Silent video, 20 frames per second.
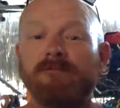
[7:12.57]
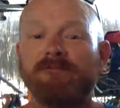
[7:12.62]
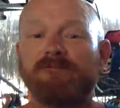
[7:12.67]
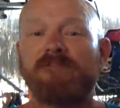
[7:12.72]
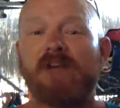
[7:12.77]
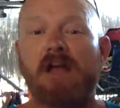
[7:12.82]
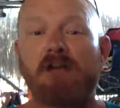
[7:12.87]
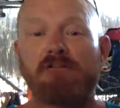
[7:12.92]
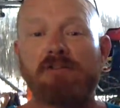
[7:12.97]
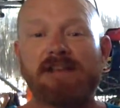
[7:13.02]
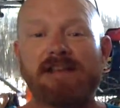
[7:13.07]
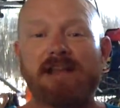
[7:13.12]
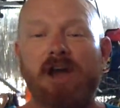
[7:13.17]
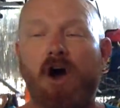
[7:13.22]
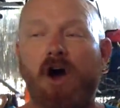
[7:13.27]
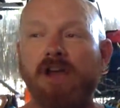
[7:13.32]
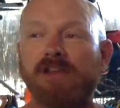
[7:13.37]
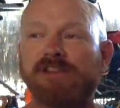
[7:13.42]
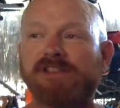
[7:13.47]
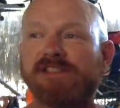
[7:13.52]
Very
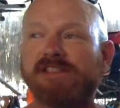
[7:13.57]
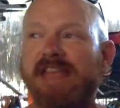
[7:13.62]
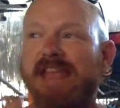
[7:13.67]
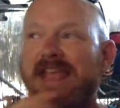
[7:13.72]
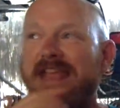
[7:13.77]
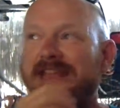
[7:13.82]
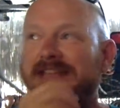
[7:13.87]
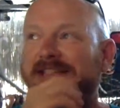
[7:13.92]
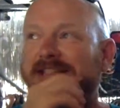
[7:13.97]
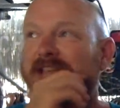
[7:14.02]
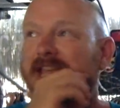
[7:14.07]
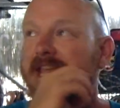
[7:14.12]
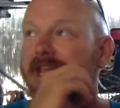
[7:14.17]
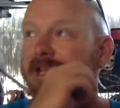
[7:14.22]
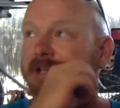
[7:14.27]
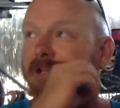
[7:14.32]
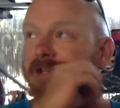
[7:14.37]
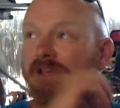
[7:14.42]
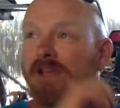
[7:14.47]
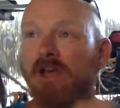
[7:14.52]
nice
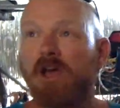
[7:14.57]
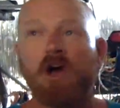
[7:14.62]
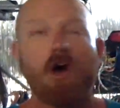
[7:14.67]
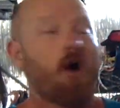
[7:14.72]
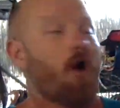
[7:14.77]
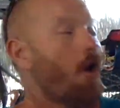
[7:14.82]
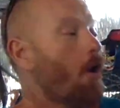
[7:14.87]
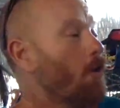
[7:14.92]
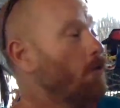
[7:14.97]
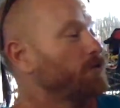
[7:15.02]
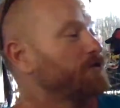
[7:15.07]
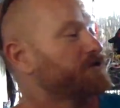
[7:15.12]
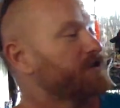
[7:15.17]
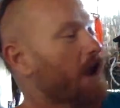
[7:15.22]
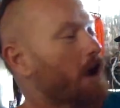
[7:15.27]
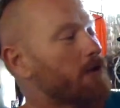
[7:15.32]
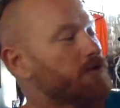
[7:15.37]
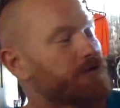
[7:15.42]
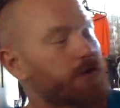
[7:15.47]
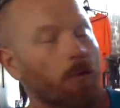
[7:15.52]
indeed.
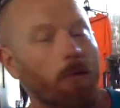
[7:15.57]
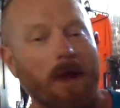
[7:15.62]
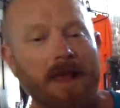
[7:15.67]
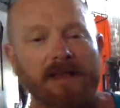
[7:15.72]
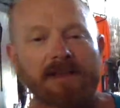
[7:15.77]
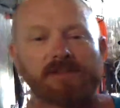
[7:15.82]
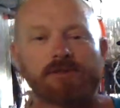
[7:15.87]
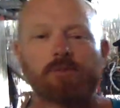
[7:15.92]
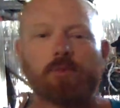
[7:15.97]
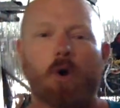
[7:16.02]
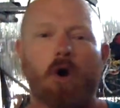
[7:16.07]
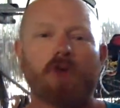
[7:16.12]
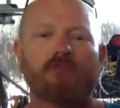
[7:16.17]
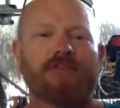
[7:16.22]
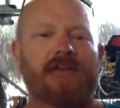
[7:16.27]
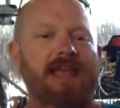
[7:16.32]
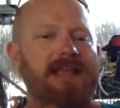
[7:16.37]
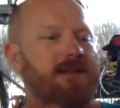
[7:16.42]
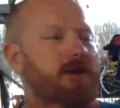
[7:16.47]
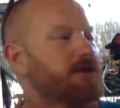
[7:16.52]
Also, the wings, what are
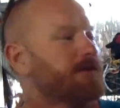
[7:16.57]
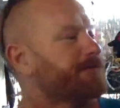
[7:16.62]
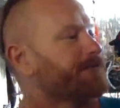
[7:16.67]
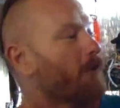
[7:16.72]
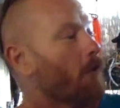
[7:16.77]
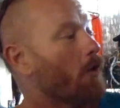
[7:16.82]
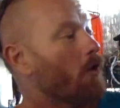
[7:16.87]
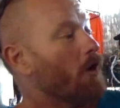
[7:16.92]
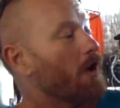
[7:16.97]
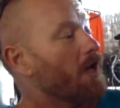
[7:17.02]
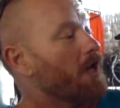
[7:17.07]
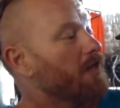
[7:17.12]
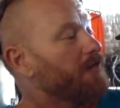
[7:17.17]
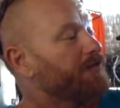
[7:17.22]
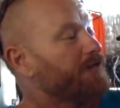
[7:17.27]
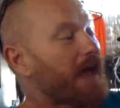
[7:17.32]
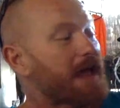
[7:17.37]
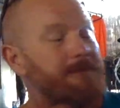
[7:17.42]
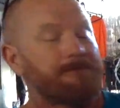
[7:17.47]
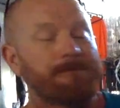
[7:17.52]
they good for?
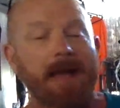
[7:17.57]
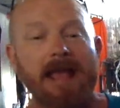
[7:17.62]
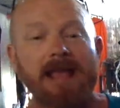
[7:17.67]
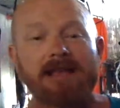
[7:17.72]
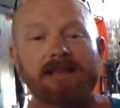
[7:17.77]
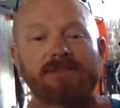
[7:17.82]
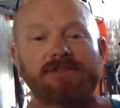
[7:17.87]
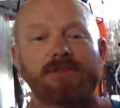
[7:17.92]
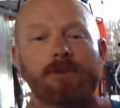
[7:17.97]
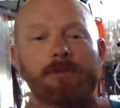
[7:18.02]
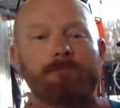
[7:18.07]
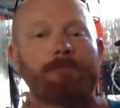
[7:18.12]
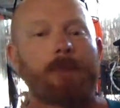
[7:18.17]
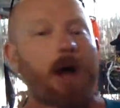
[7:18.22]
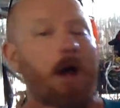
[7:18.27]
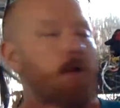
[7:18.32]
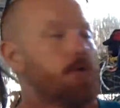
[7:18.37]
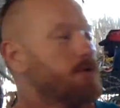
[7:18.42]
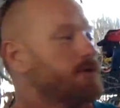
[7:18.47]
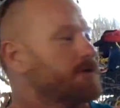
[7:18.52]
They make the
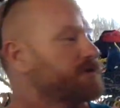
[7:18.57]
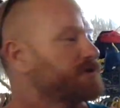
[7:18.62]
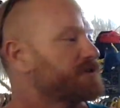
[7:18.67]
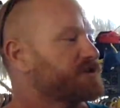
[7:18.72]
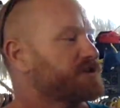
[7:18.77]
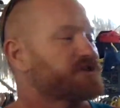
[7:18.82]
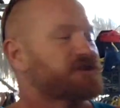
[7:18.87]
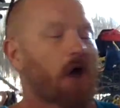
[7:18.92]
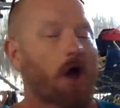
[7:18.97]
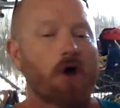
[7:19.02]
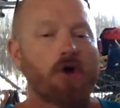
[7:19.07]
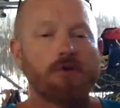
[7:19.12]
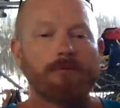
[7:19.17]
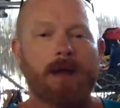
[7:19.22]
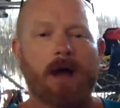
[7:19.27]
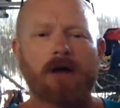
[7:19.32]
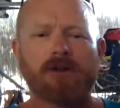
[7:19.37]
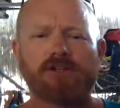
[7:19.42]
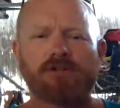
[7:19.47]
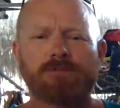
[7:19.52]
boat so
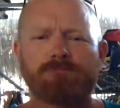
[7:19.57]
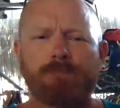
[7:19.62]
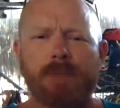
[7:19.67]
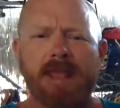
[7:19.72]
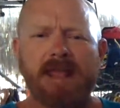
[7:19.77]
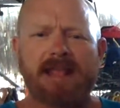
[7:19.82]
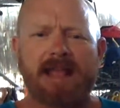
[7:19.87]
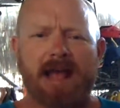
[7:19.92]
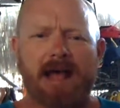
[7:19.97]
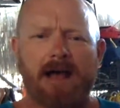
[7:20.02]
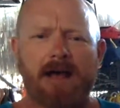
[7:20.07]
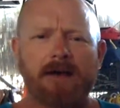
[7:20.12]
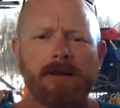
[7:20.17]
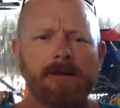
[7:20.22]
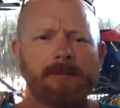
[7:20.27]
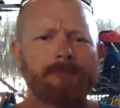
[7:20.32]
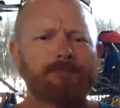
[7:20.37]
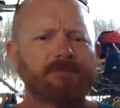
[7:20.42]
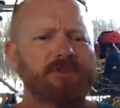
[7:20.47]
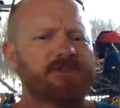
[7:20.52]
much bigger.
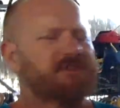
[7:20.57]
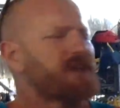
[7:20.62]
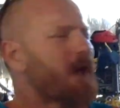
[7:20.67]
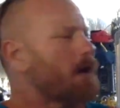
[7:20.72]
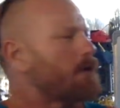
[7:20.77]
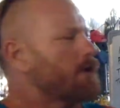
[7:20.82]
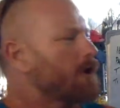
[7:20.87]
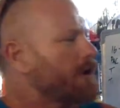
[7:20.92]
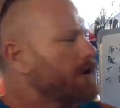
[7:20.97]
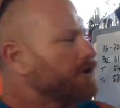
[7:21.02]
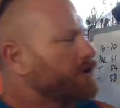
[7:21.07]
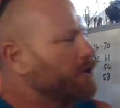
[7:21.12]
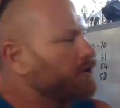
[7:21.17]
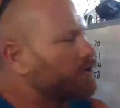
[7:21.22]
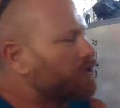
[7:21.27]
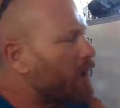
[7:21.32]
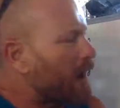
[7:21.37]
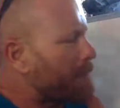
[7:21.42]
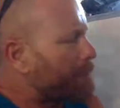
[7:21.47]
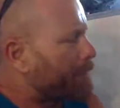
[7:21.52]
So your
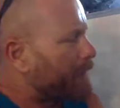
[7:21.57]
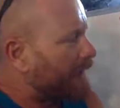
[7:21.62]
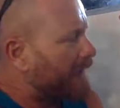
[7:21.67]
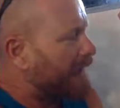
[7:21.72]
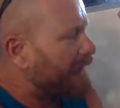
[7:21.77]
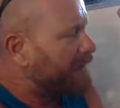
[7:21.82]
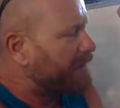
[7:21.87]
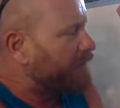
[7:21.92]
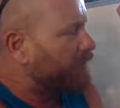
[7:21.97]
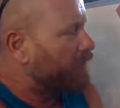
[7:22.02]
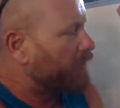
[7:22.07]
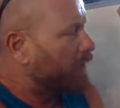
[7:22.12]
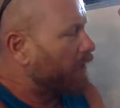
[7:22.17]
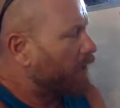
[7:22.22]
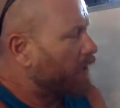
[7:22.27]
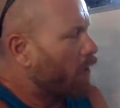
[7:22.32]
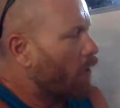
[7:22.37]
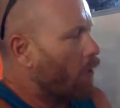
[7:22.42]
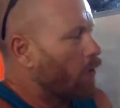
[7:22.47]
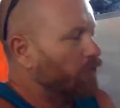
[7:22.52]
trampoline
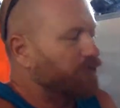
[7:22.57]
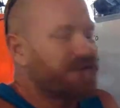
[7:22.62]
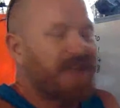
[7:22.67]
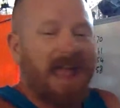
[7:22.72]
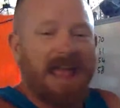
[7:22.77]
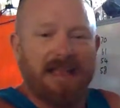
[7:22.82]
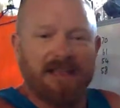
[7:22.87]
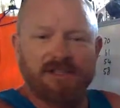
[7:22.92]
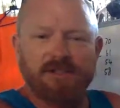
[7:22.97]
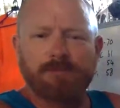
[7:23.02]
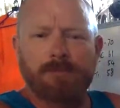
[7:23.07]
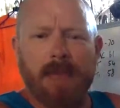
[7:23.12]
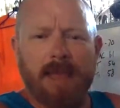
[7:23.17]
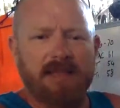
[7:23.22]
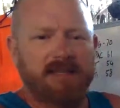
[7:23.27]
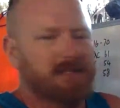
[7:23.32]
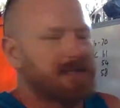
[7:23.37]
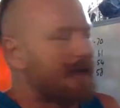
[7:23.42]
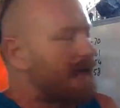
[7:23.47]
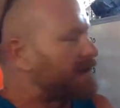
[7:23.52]
or deck
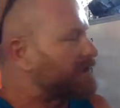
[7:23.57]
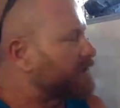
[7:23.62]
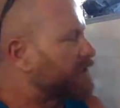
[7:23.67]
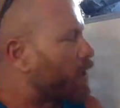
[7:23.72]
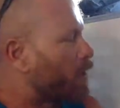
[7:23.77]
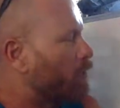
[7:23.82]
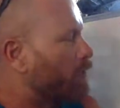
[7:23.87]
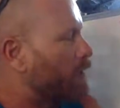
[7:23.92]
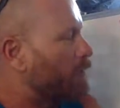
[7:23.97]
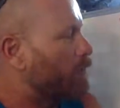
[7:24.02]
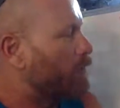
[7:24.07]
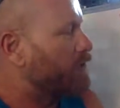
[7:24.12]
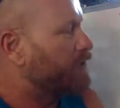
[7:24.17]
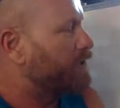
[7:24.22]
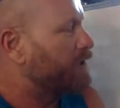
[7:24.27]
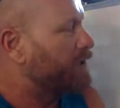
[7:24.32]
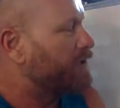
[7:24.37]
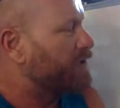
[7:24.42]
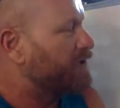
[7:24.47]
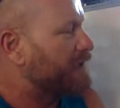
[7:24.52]
space, let's call it, would
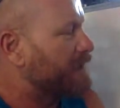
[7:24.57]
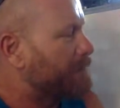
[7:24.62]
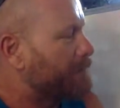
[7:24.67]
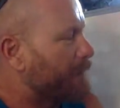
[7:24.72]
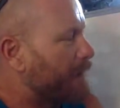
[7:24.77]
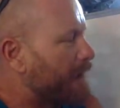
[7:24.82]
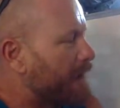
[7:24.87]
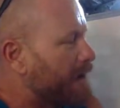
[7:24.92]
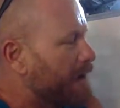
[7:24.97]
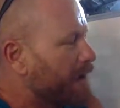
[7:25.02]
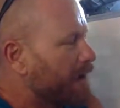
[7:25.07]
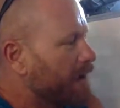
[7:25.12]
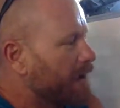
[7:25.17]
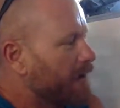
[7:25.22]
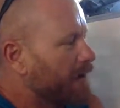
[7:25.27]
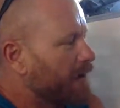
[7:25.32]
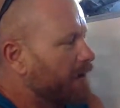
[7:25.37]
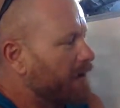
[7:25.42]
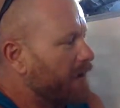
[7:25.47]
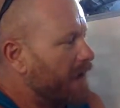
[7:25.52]
usually be
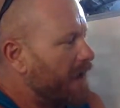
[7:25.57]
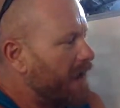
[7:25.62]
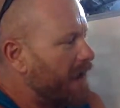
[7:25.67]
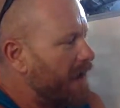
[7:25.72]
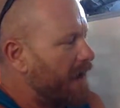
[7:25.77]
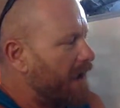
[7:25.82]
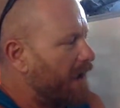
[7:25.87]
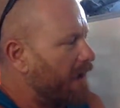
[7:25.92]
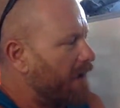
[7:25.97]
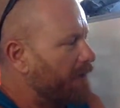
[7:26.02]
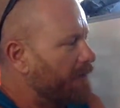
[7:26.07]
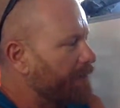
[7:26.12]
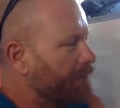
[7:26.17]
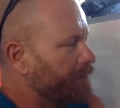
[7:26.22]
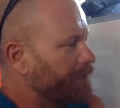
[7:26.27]
here.